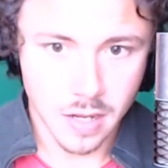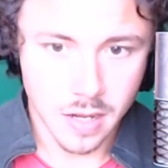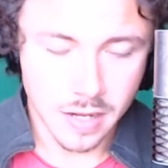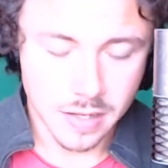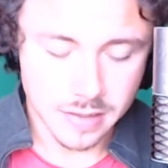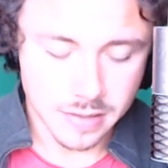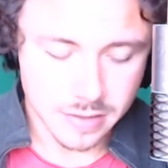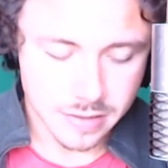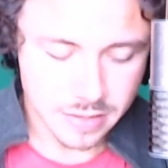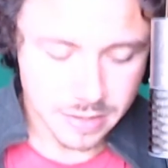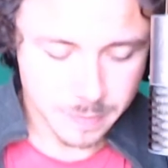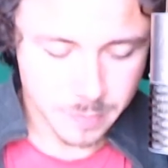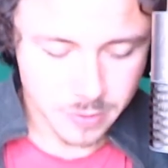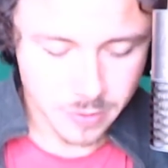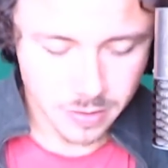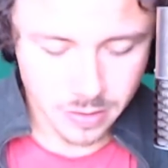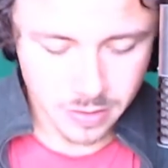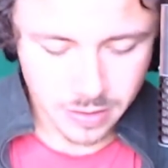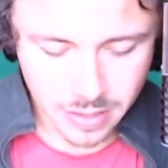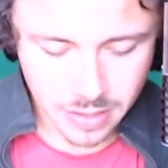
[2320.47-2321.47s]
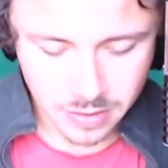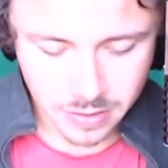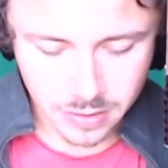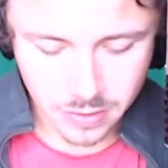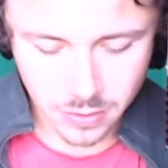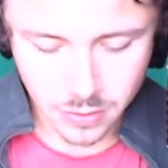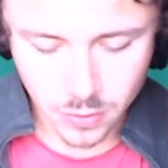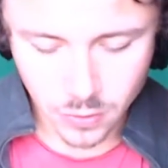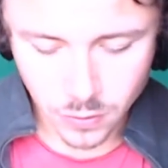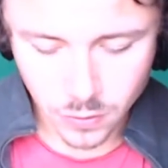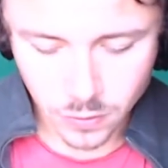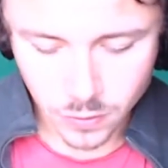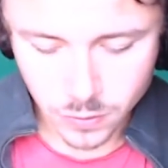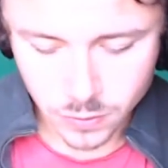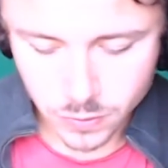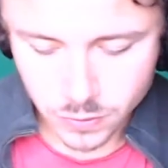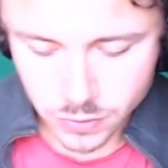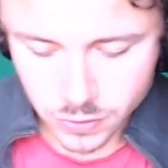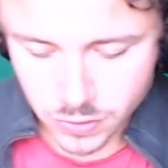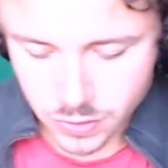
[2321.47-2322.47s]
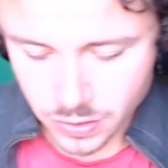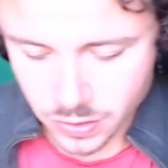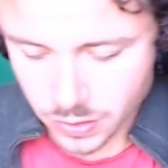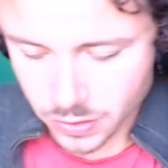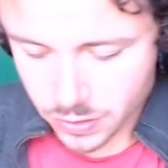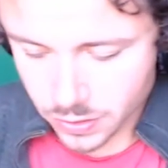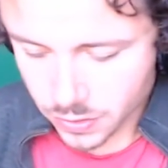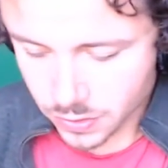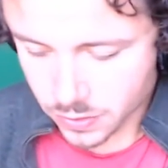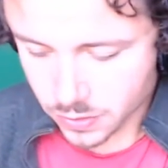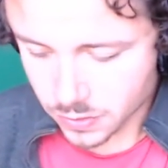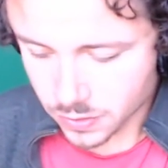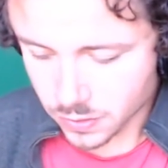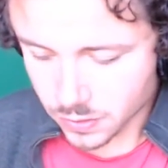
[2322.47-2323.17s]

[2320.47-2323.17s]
deeper than the ocean,